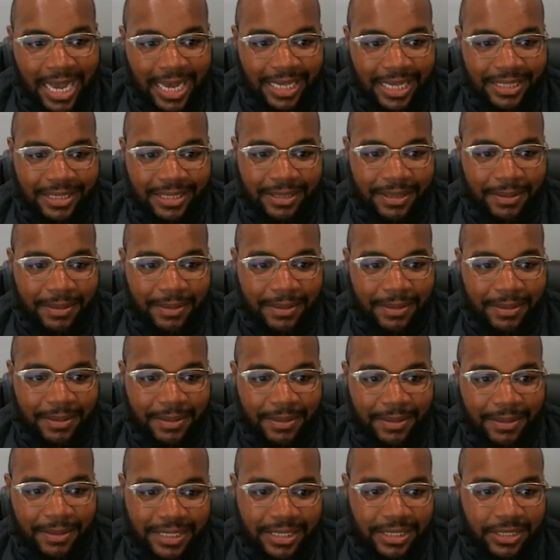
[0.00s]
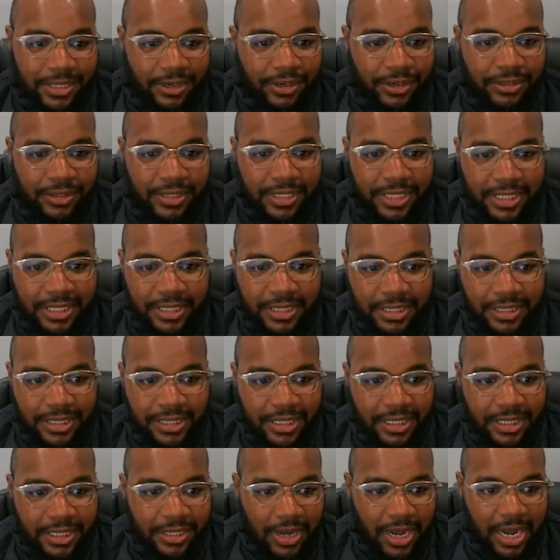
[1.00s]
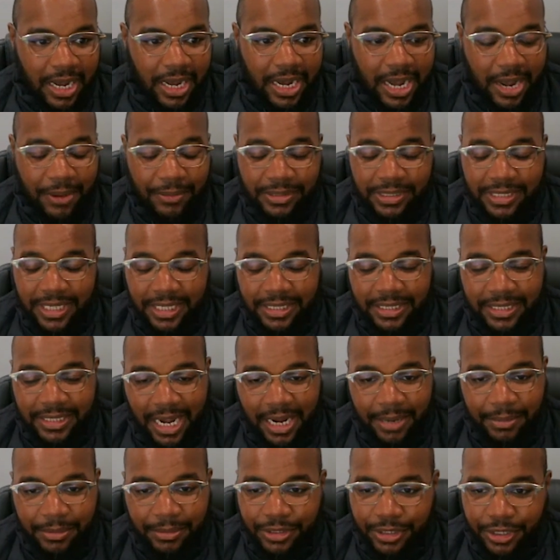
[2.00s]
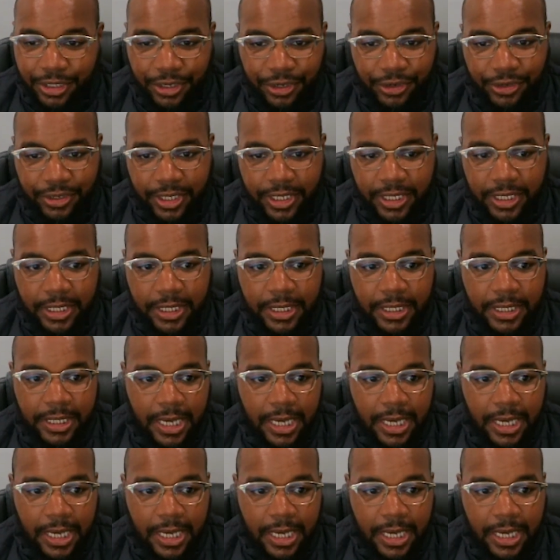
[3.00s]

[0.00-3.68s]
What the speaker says: The biggest concern is, cybersecurity.